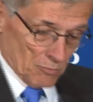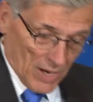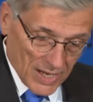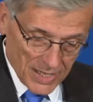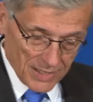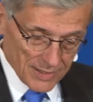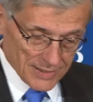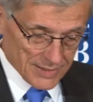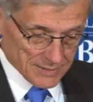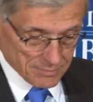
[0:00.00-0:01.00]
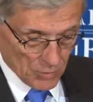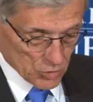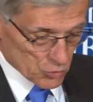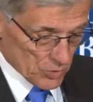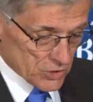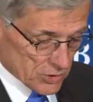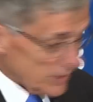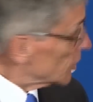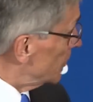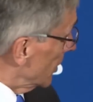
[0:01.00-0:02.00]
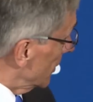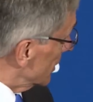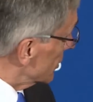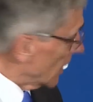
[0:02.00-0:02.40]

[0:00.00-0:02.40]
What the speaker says: My most recent experience